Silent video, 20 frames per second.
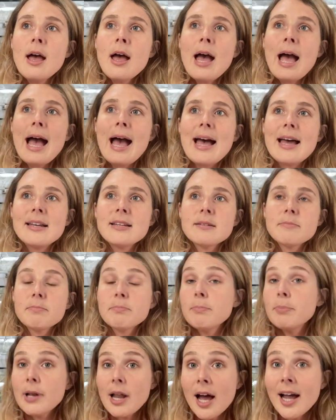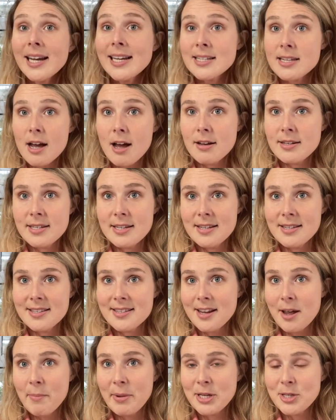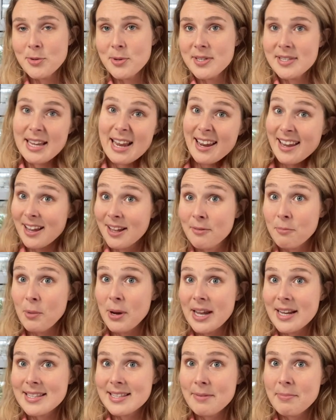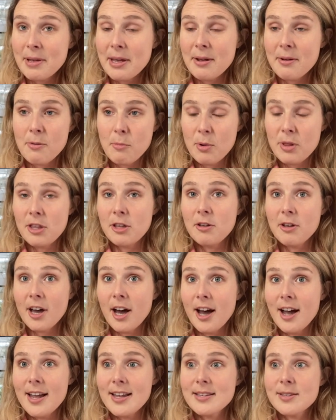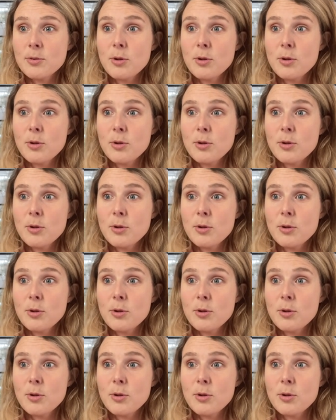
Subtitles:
had blind artists coming to us saying, can we exhibit with you guys?